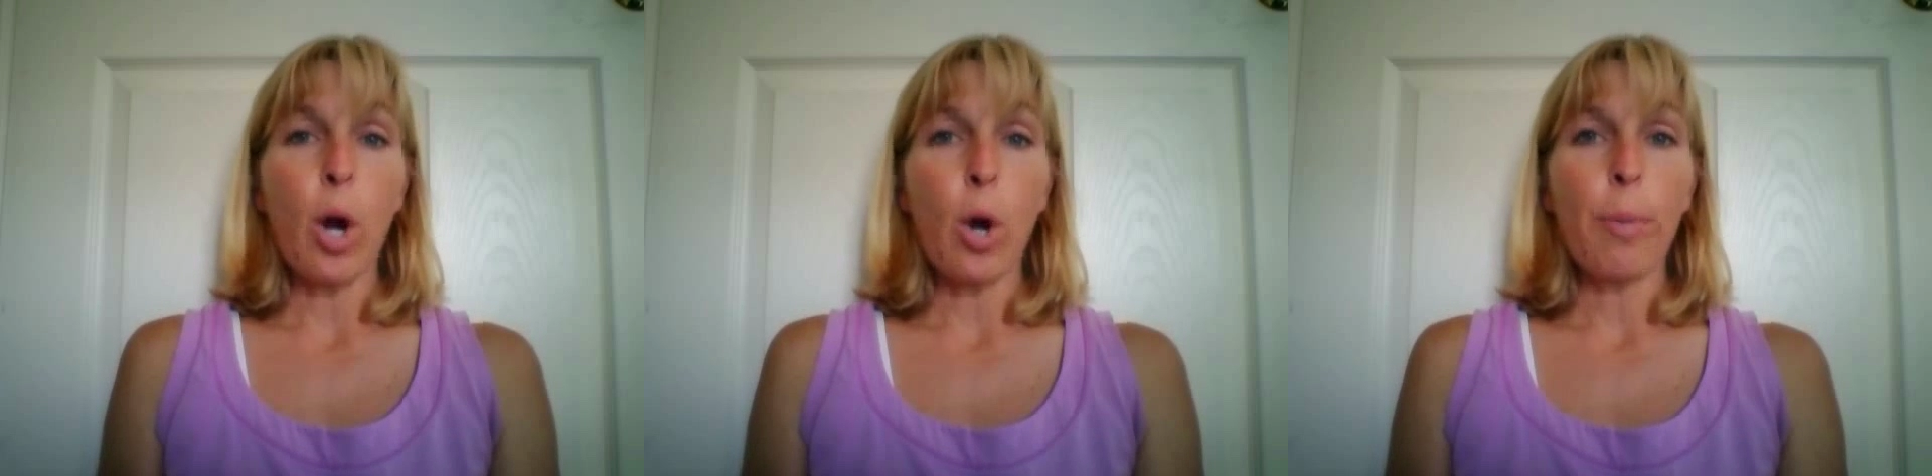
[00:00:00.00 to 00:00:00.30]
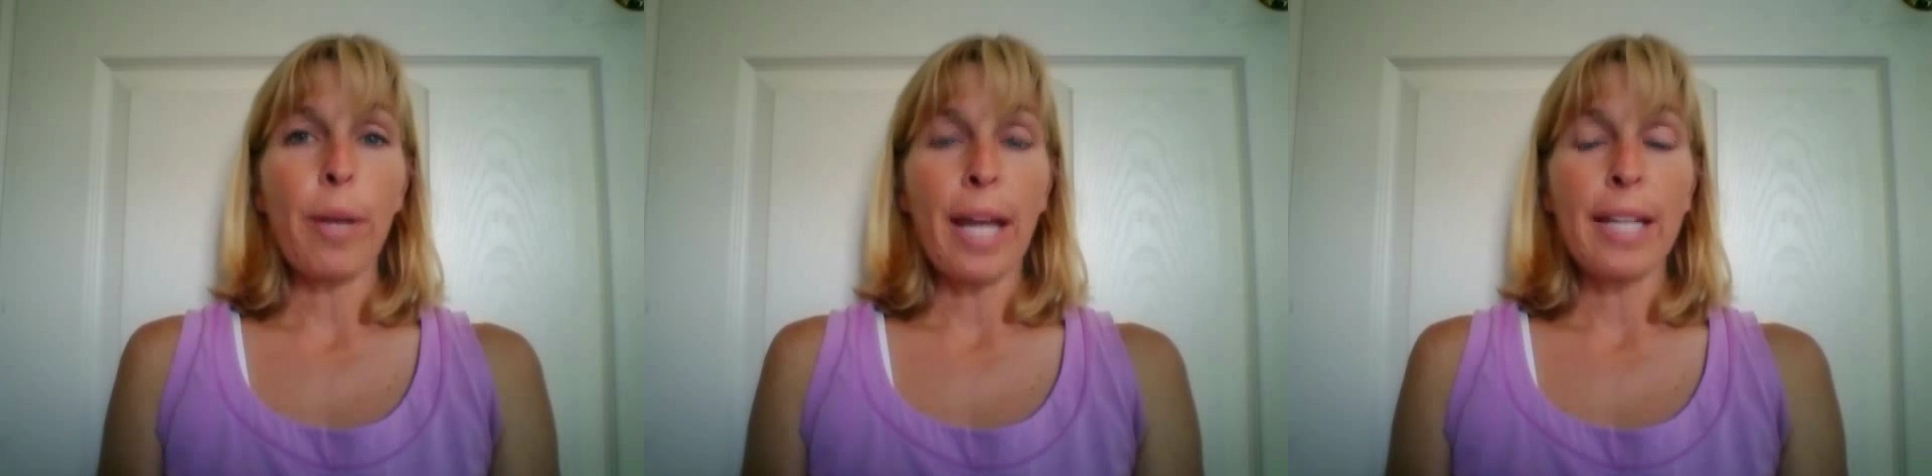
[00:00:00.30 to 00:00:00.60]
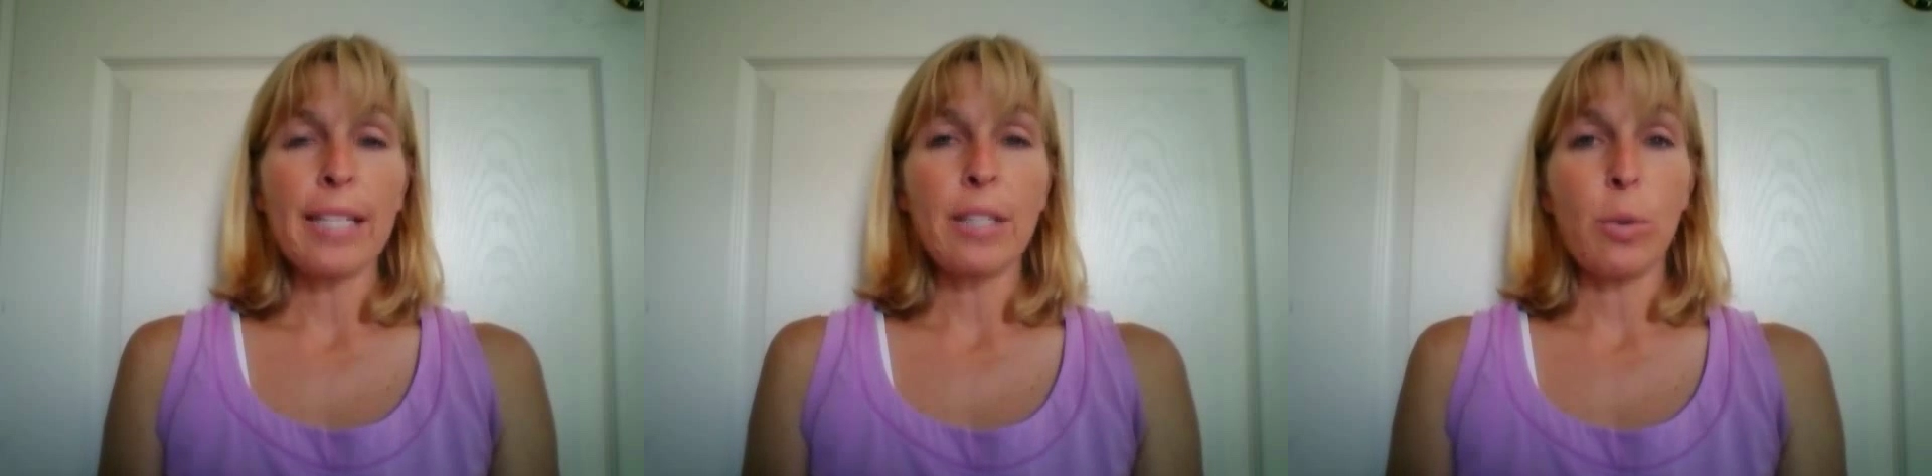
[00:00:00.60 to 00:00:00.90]

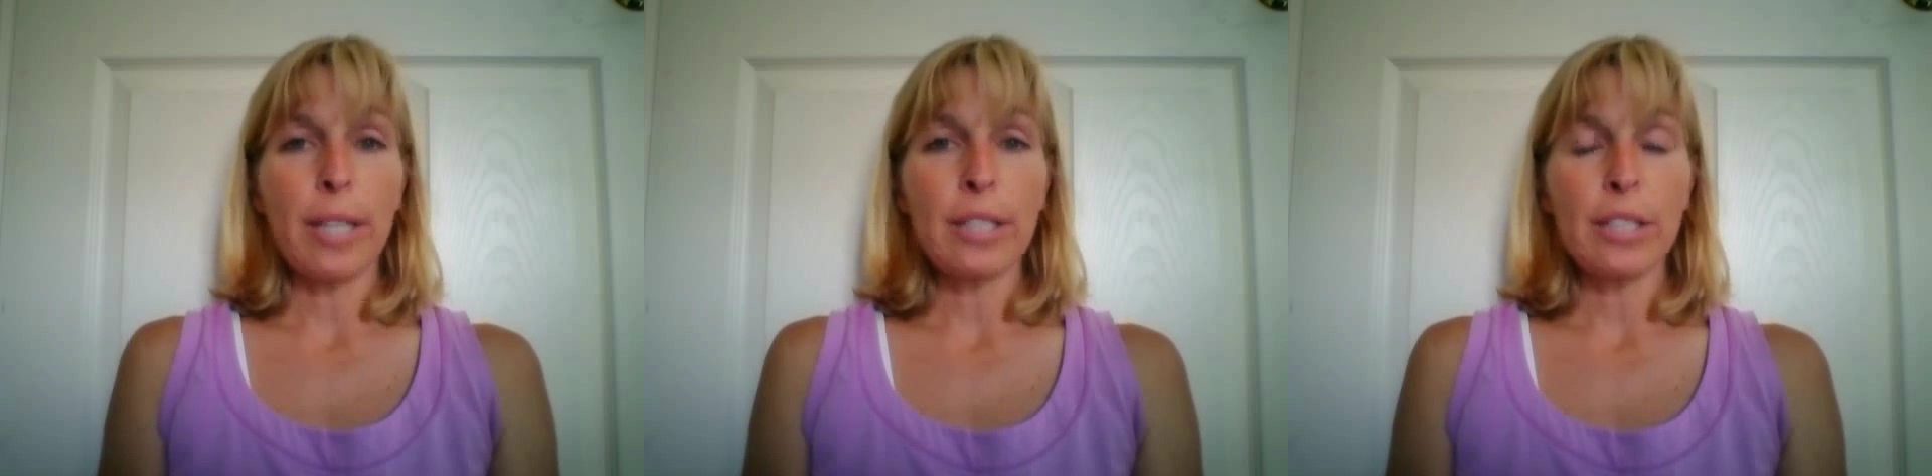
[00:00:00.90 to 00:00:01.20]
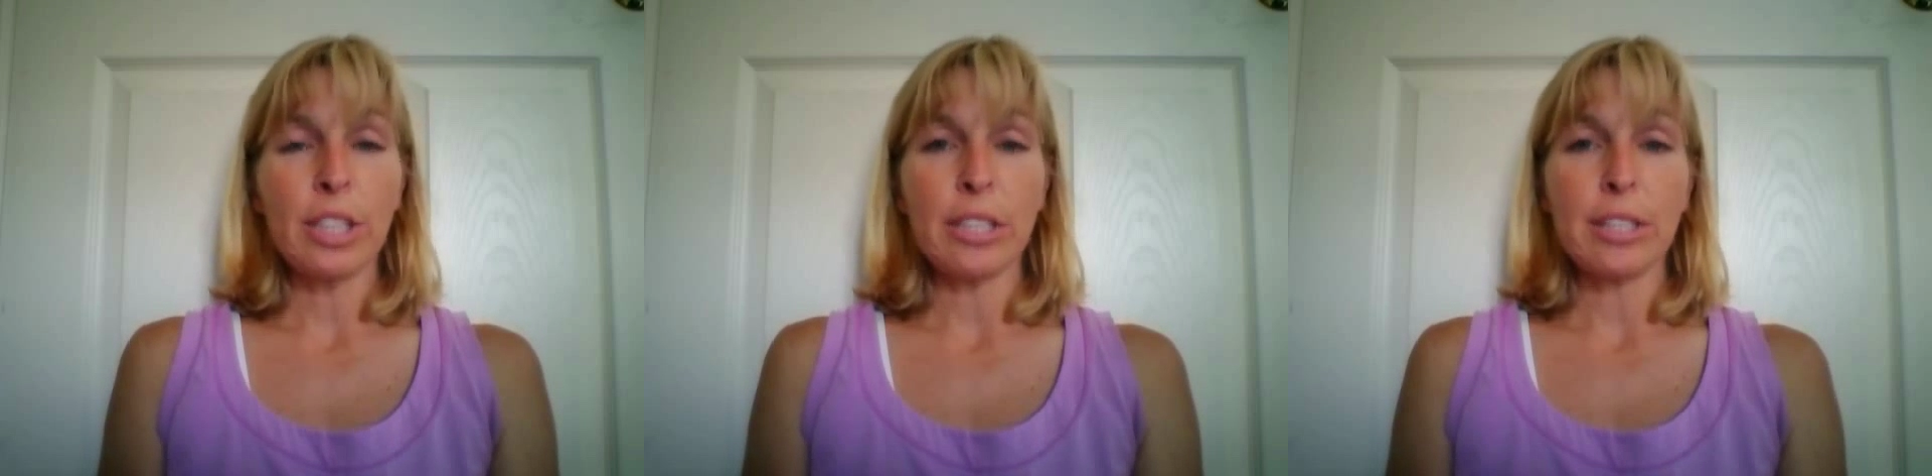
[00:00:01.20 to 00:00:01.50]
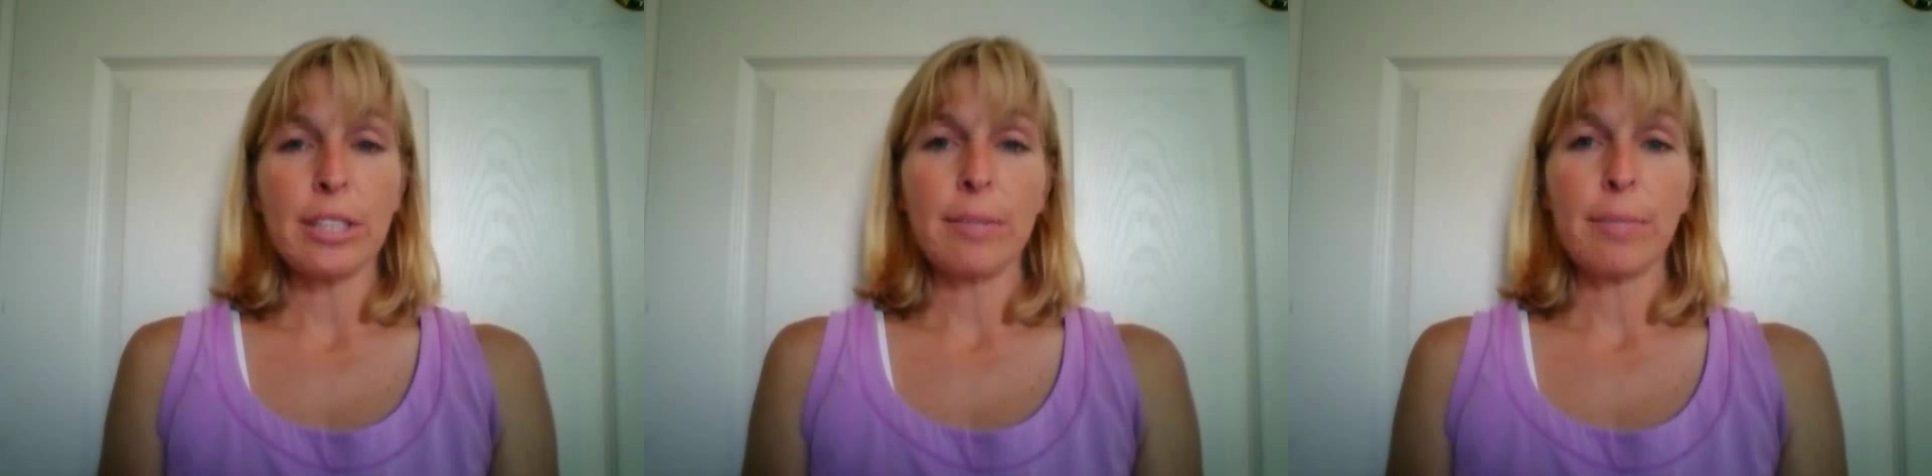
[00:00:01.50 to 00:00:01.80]
open-ended
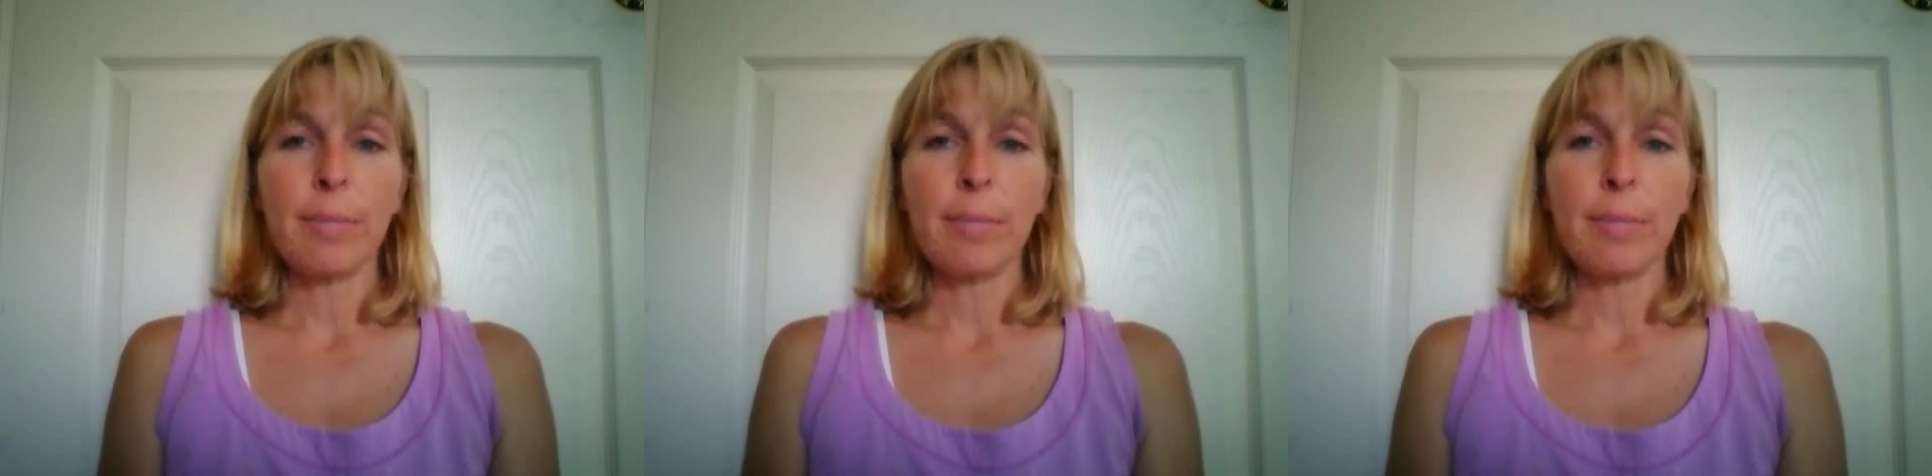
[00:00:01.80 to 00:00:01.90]
questions.